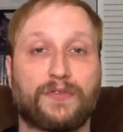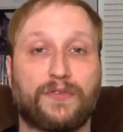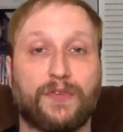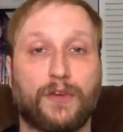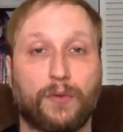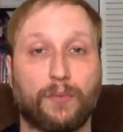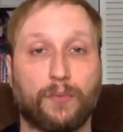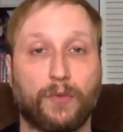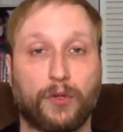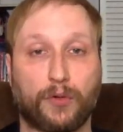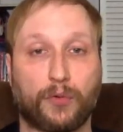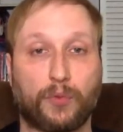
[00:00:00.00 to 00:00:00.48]

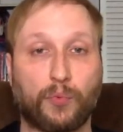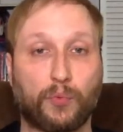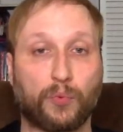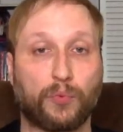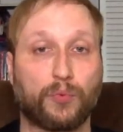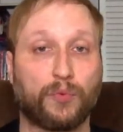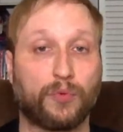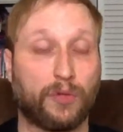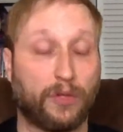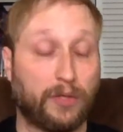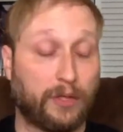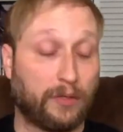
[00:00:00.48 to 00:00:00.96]
film look
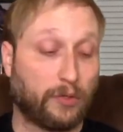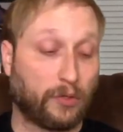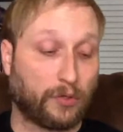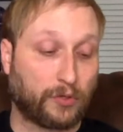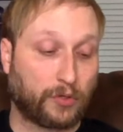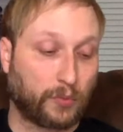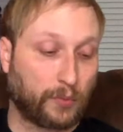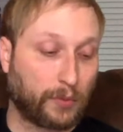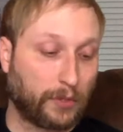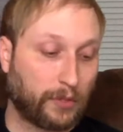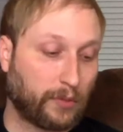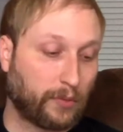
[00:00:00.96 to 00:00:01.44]
it
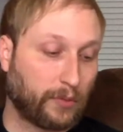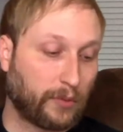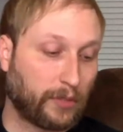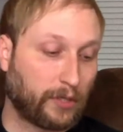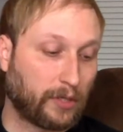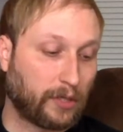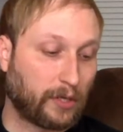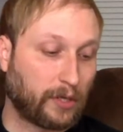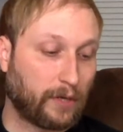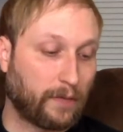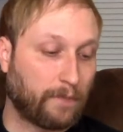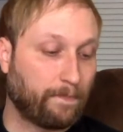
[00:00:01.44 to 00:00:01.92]
looks really
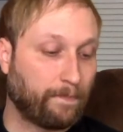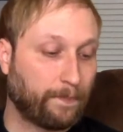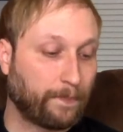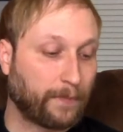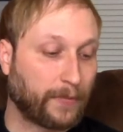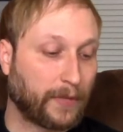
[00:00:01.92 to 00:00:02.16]
really good.